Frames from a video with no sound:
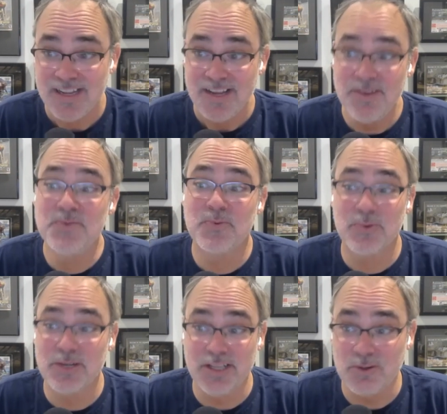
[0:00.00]
it was
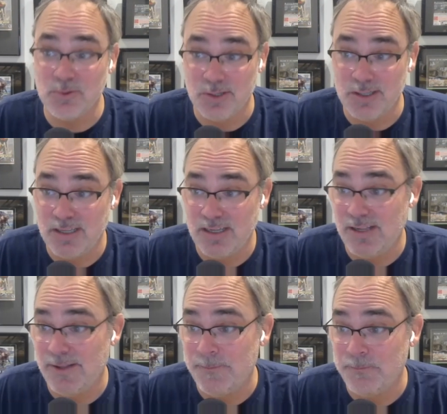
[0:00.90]
really cool
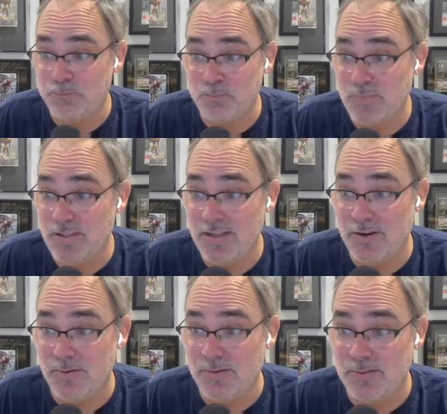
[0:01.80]
um you
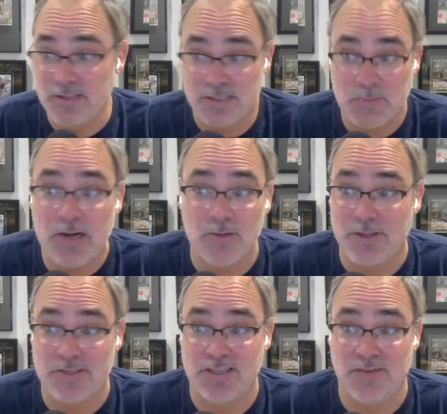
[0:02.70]
know the spider
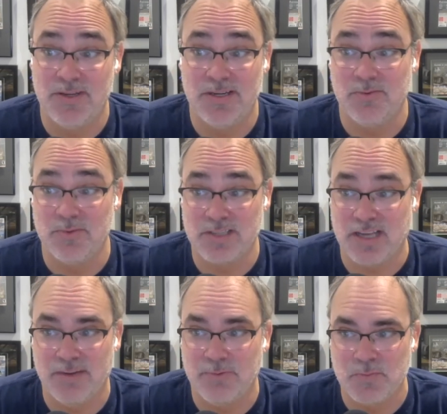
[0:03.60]
ball stuff he did was
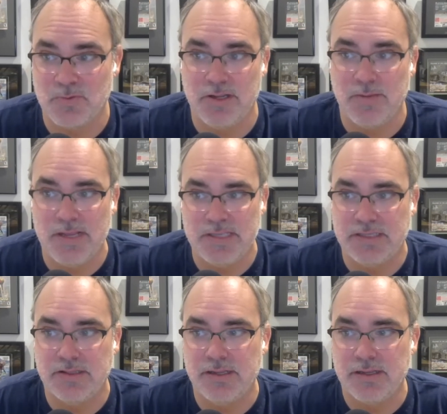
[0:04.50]
was pretty
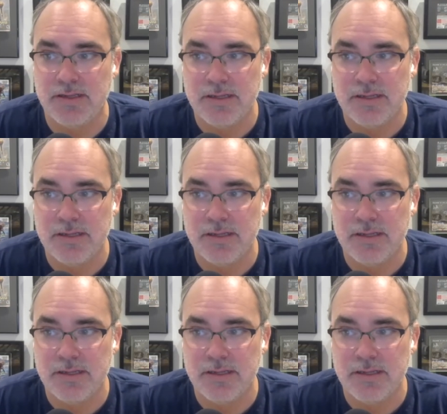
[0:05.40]
amazing like